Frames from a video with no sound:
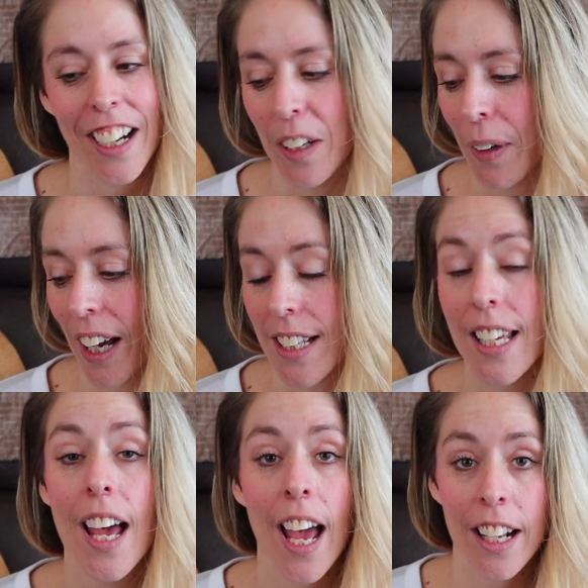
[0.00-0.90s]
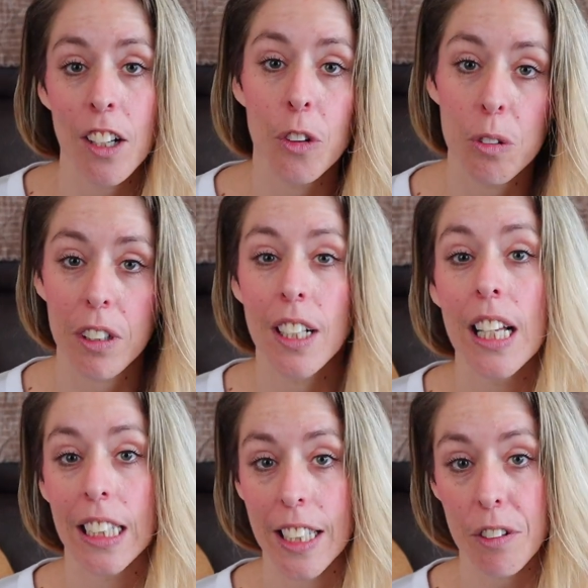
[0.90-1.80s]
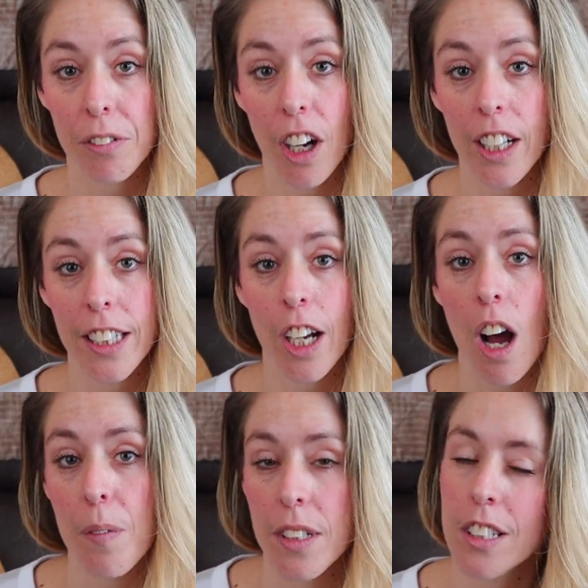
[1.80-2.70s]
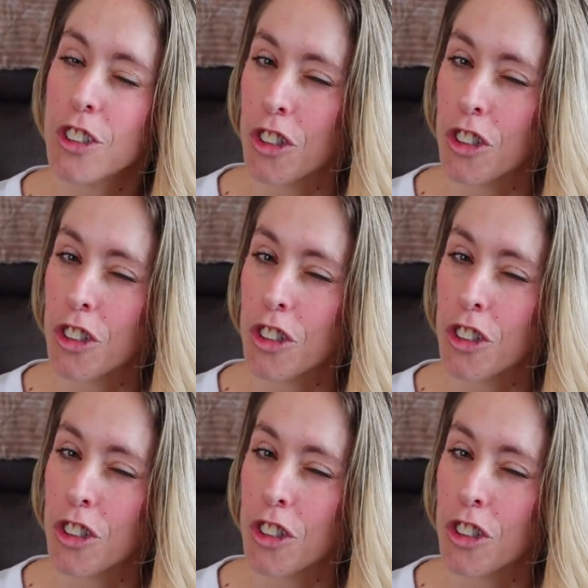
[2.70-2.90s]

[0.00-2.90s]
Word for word: Anyway, guys, head on over, leave a frog in the comments.